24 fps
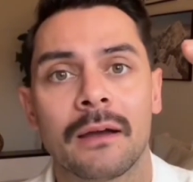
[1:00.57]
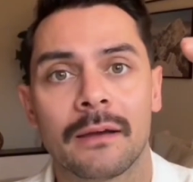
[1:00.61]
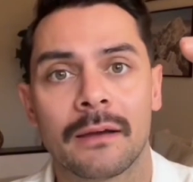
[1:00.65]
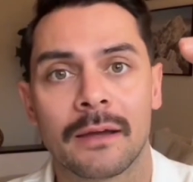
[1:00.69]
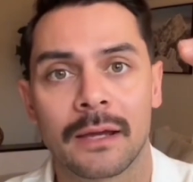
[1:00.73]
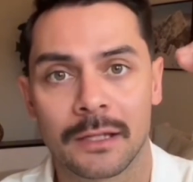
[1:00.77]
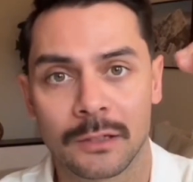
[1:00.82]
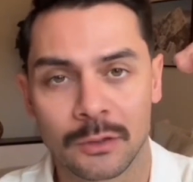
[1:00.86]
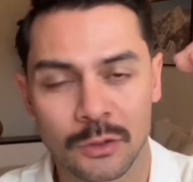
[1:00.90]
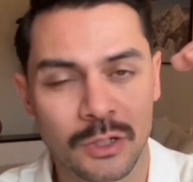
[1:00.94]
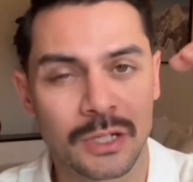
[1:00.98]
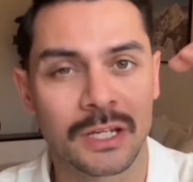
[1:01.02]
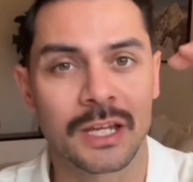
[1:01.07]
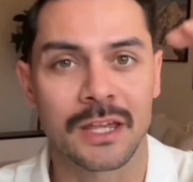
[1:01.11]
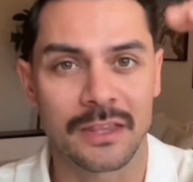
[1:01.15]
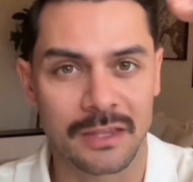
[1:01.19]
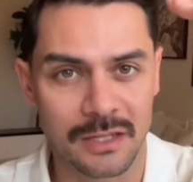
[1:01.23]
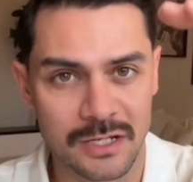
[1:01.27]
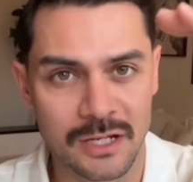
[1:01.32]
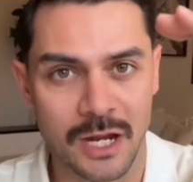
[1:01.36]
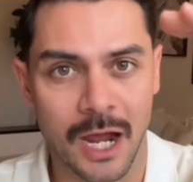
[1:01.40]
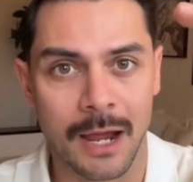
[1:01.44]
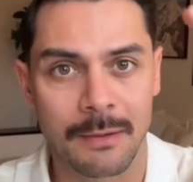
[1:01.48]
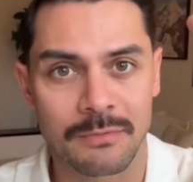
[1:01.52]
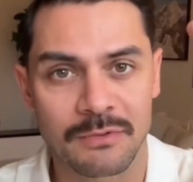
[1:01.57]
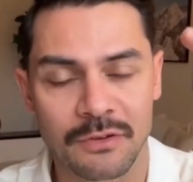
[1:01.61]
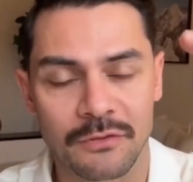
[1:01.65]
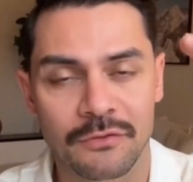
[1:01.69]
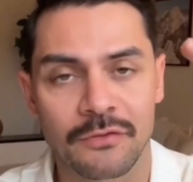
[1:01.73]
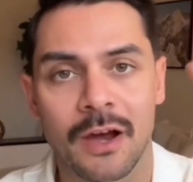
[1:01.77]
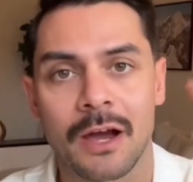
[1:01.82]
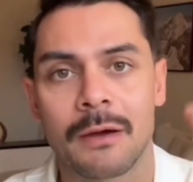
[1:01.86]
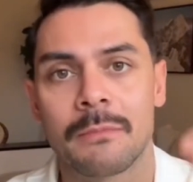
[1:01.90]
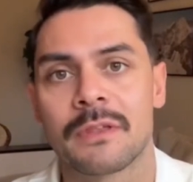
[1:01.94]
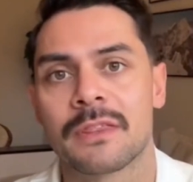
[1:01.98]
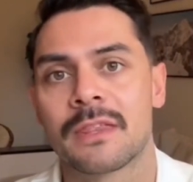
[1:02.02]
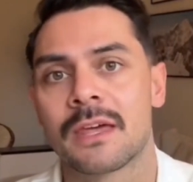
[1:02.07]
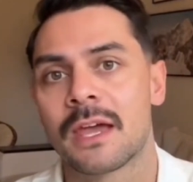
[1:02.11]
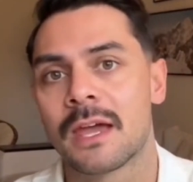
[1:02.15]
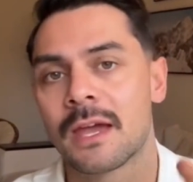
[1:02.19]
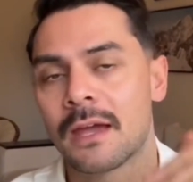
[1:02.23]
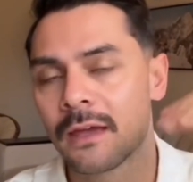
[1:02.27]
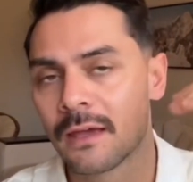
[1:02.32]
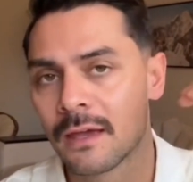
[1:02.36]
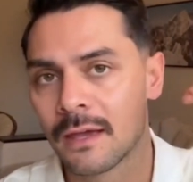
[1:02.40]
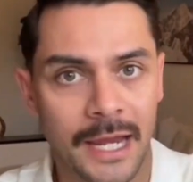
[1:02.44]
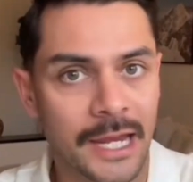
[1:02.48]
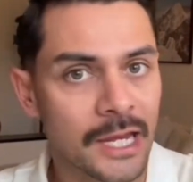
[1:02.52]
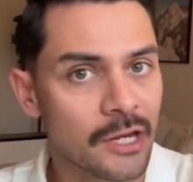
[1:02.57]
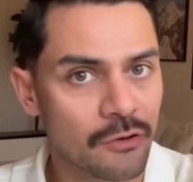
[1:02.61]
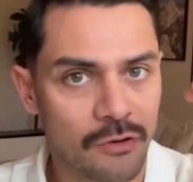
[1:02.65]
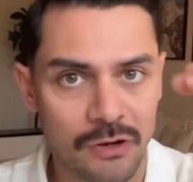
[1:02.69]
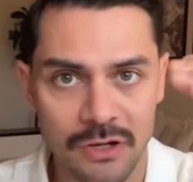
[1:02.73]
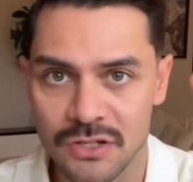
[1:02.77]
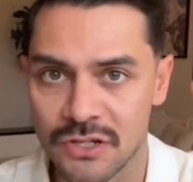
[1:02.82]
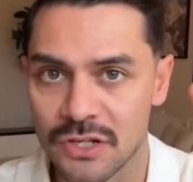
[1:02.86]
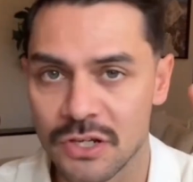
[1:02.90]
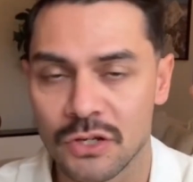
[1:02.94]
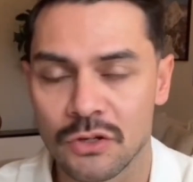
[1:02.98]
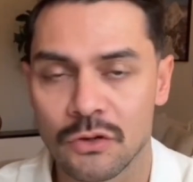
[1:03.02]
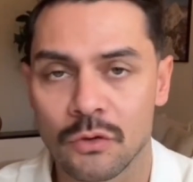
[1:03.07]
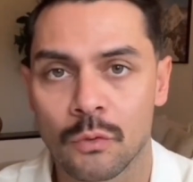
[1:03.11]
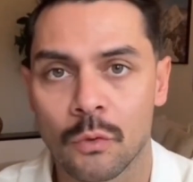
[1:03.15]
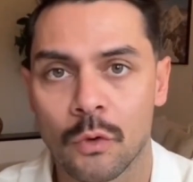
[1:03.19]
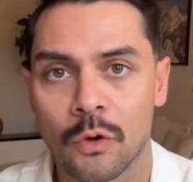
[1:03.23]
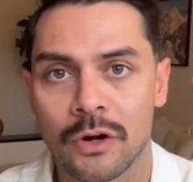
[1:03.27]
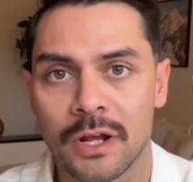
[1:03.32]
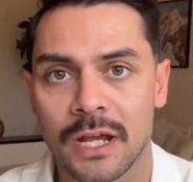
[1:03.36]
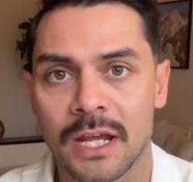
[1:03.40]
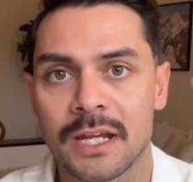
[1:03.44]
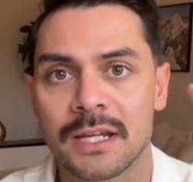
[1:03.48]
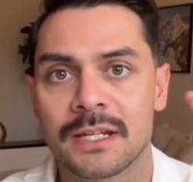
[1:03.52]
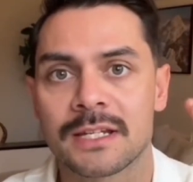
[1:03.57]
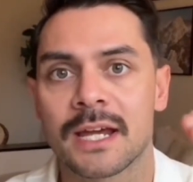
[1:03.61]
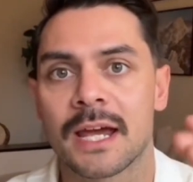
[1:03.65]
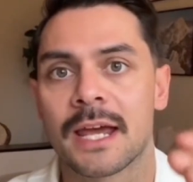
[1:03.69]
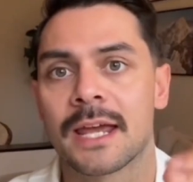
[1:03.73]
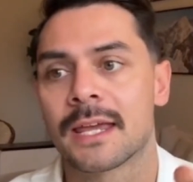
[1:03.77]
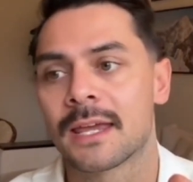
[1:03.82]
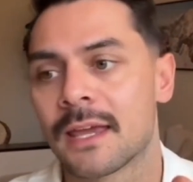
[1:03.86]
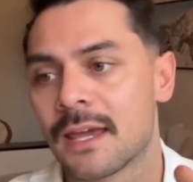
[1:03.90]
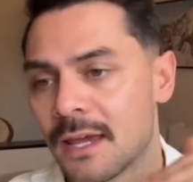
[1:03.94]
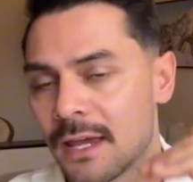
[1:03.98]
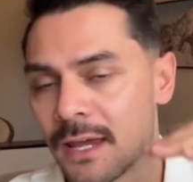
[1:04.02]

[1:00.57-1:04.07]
and looking at the types of fiber there, increasing your water intake,